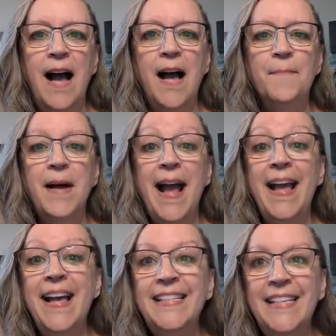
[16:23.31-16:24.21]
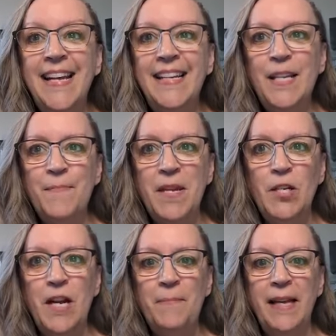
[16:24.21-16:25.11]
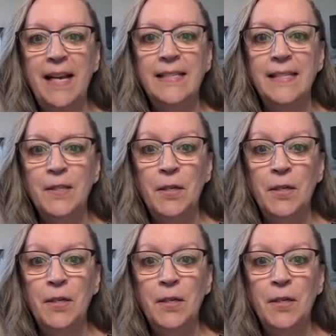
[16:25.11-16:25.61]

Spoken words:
I hesitate to mention it because it's